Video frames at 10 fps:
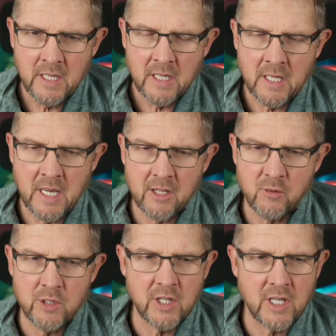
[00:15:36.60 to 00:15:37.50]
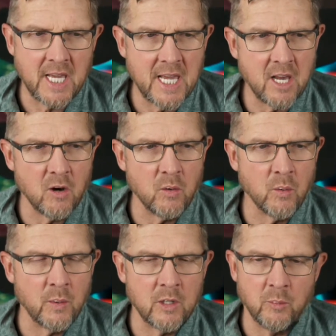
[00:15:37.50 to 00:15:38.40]
Yes, Richard Keogh
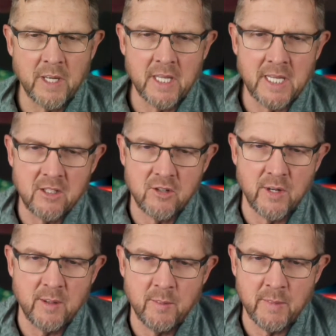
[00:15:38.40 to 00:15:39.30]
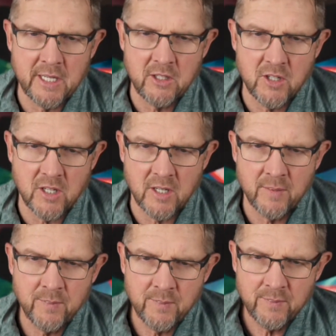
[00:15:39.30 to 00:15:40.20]
will be the interim manager.
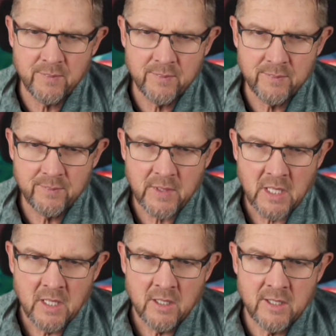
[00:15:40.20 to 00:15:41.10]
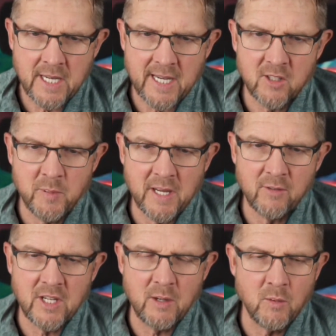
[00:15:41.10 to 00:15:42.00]
Daz
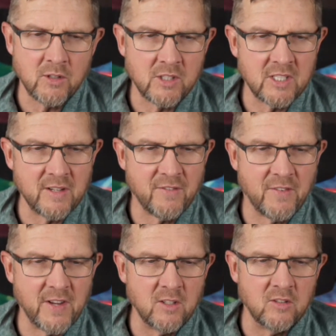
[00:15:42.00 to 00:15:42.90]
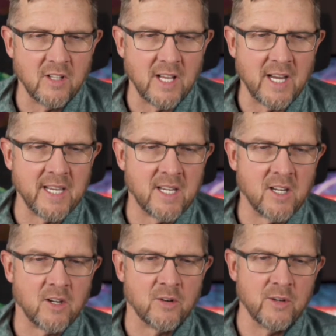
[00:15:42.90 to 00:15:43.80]
BFC1 says it feels
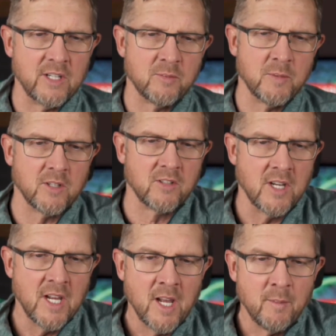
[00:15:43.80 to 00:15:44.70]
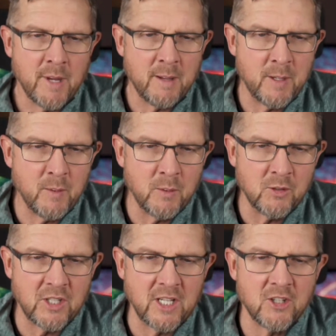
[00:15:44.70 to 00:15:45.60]
like Christmas. Maybe we will
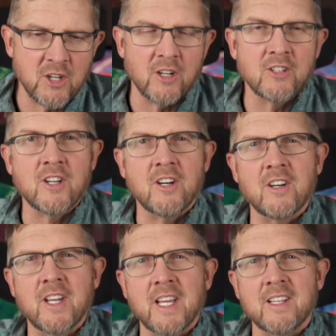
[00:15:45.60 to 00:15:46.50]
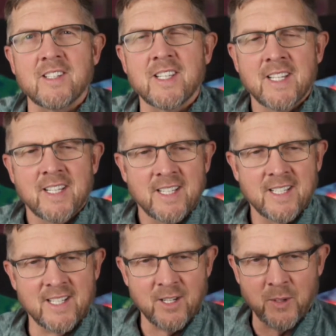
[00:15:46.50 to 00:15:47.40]
see a shot on target
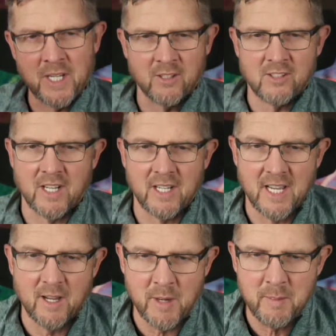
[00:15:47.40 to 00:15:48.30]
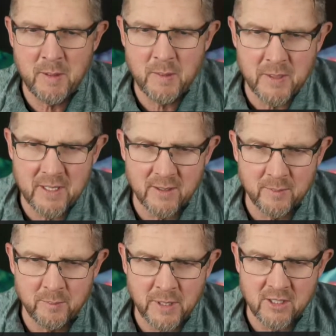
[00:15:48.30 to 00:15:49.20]
a week on Saturday. Yeah, maybe we
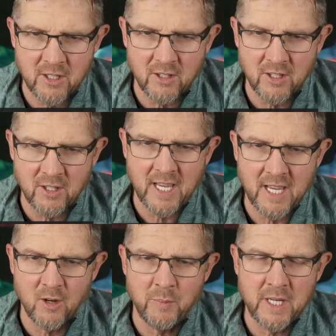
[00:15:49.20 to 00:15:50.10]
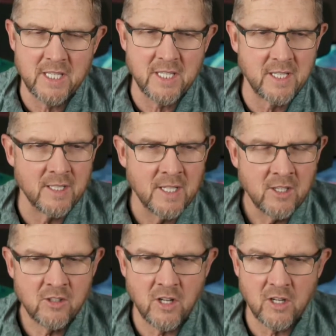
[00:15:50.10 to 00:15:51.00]
will. Peter Donnelly, hello, Peter.
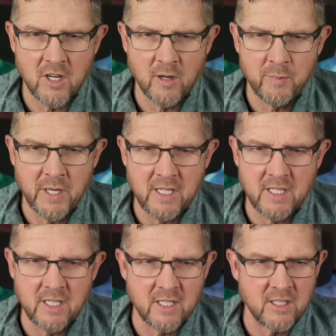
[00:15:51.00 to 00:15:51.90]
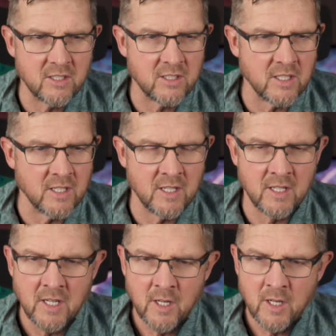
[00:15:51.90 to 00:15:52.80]
Slot Car Pete, he says,
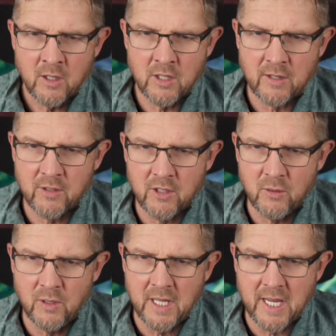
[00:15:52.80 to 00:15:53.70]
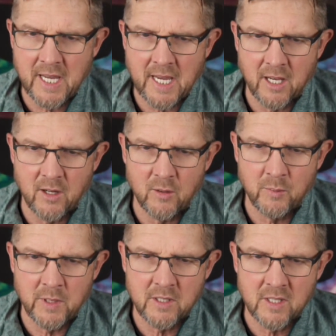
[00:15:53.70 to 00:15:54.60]
good afternoon, Lee. Hello,
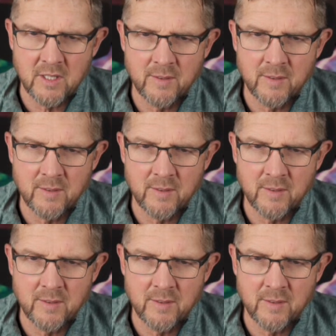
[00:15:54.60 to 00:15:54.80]
Peter.